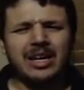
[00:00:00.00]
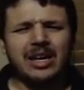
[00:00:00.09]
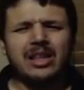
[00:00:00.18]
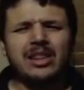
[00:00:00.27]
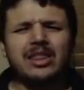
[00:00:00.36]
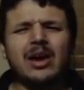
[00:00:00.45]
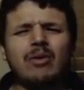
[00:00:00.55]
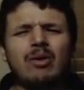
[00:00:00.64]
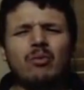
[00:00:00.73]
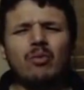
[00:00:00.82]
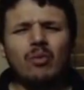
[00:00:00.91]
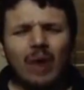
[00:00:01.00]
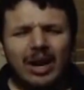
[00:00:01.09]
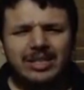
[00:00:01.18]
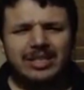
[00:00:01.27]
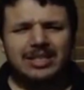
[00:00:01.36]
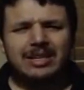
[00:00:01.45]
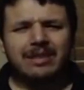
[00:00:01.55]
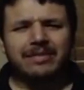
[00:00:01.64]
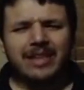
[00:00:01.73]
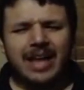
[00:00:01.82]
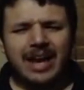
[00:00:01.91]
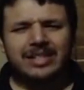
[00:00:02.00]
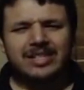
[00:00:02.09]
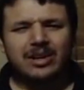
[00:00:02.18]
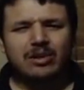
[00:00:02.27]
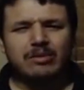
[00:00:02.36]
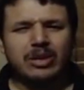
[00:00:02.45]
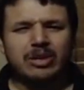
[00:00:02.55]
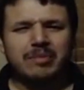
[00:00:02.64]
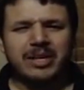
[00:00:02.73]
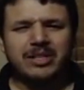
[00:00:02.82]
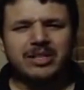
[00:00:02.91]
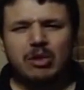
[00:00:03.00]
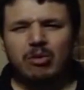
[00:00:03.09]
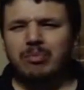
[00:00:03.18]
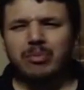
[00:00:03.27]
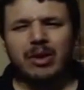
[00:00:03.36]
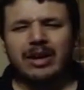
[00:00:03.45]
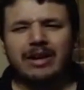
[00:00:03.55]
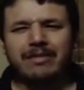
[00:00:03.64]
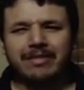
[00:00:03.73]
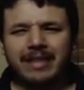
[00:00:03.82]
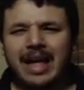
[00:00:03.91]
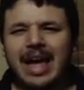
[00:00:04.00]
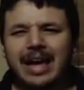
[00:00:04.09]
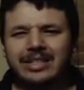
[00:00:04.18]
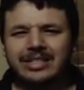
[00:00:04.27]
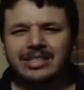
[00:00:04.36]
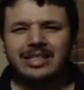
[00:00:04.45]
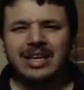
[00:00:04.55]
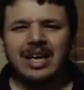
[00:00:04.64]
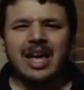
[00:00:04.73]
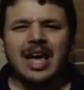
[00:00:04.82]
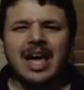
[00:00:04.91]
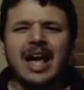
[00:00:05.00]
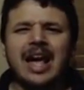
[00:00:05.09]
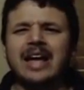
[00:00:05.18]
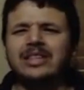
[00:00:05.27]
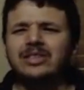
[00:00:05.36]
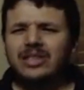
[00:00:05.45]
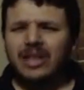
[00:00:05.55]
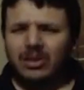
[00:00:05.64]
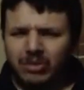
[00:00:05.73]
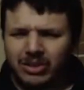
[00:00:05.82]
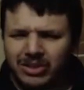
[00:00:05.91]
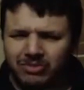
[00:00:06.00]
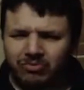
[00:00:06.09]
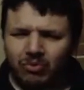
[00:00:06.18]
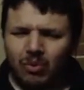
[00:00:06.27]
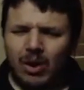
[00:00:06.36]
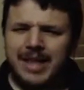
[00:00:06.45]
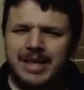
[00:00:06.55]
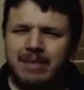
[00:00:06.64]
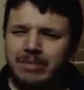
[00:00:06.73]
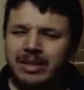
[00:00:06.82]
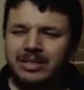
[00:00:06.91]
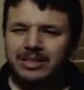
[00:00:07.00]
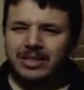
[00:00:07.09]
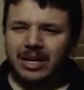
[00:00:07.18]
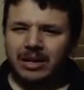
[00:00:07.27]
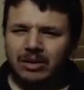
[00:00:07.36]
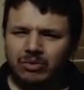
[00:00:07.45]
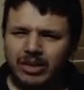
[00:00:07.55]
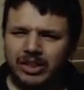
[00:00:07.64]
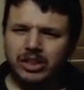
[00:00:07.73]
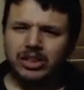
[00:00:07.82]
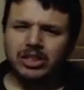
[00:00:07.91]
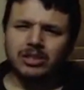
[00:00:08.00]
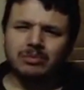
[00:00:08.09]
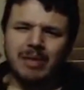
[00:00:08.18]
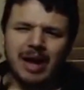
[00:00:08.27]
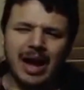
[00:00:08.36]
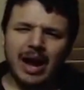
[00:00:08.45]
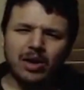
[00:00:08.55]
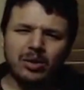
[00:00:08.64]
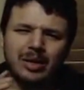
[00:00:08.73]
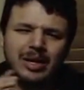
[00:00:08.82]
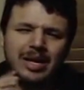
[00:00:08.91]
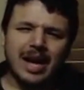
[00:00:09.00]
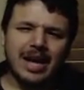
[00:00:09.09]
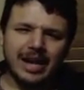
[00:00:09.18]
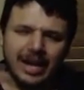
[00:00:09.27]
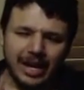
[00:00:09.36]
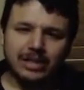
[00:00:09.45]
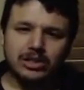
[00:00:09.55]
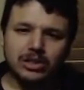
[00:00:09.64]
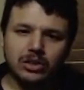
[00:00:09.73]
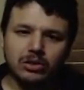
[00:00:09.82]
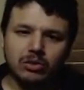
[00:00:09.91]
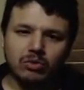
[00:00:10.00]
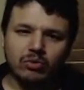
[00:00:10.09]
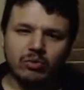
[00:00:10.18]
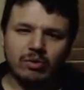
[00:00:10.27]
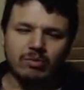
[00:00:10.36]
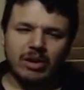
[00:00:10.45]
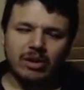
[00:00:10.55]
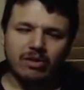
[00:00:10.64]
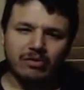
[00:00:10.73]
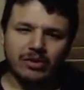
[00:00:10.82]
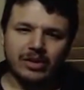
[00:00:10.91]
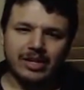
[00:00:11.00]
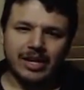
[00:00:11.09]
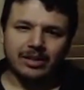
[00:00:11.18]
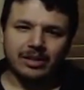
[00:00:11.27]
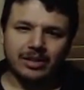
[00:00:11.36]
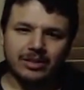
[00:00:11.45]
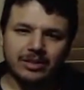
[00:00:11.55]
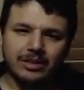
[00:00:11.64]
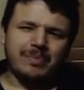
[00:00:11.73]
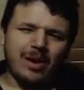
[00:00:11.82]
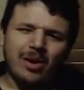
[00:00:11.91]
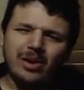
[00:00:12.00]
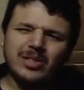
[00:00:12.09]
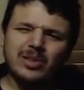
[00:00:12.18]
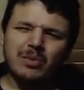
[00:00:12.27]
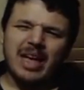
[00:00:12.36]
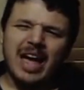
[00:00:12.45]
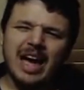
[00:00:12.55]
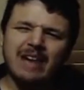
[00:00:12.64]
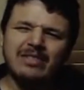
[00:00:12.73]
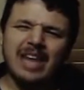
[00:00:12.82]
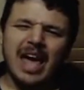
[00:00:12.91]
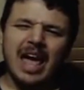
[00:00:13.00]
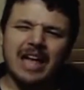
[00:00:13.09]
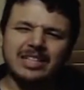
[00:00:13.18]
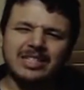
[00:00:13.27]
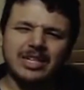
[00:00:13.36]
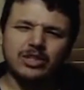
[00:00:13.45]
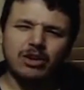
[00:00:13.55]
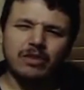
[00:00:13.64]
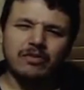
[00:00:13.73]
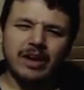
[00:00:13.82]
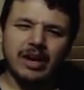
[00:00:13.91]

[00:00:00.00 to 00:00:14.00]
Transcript: though it wasn't a flag ceremony because no one brought in flags. And there was one missing, which I'll get into when we go further down the list. Also, we have an ASC trophy.